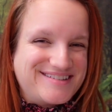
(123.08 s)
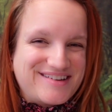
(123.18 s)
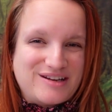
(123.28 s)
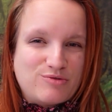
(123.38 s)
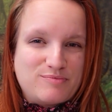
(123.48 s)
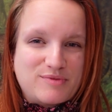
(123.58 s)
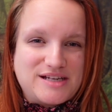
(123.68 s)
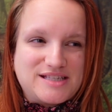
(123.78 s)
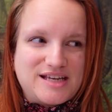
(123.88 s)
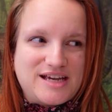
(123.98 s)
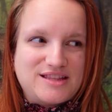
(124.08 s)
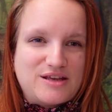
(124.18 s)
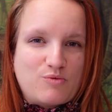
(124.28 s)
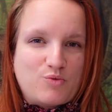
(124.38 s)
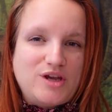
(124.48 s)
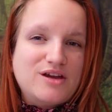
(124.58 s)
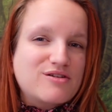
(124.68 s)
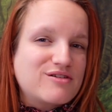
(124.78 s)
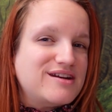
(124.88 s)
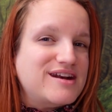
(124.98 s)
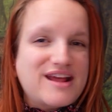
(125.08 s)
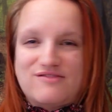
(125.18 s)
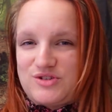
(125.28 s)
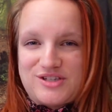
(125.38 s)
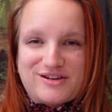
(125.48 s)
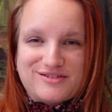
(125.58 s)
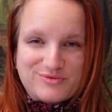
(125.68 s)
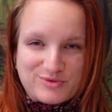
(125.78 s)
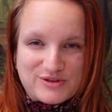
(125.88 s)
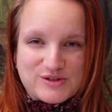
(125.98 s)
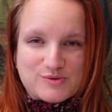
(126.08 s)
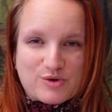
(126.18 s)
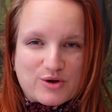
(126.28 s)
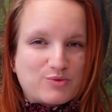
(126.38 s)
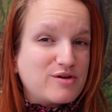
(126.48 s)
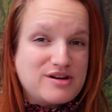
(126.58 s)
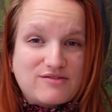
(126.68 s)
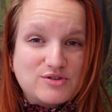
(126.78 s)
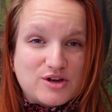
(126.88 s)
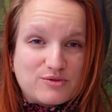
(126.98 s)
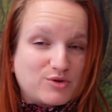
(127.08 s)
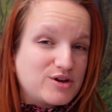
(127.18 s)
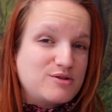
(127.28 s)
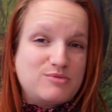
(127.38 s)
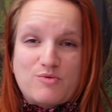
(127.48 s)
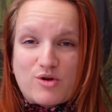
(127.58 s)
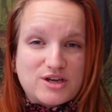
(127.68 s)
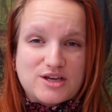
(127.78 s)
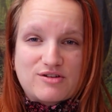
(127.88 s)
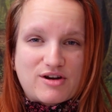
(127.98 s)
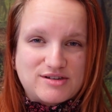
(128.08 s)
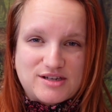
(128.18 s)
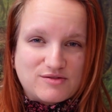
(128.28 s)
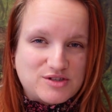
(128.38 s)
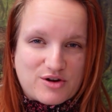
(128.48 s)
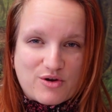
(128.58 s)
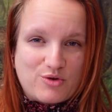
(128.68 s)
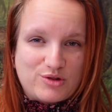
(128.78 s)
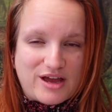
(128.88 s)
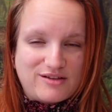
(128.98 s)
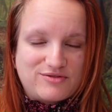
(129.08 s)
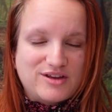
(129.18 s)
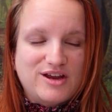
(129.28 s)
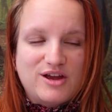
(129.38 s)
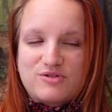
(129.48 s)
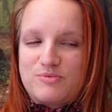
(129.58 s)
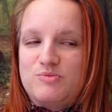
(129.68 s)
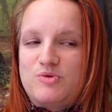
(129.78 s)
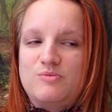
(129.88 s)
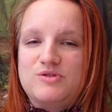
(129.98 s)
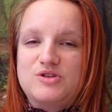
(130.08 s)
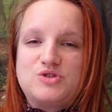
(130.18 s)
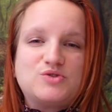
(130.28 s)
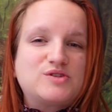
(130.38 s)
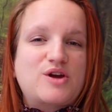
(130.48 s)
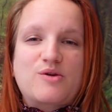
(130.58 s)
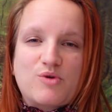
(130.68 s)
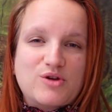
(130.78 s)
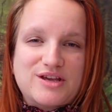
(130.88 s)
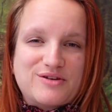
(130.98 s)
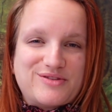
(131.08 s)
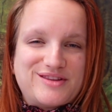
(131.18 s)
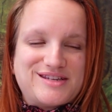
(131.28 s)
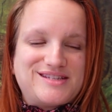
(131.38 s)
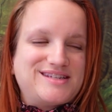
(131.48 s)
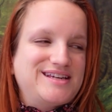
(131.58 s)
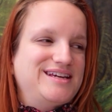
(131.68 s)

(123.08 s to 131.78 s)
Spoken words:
to anyone by saying that we're never done with this work. We're never done. We're going to be working on ourselves our whole life. From the moment that you start working on this,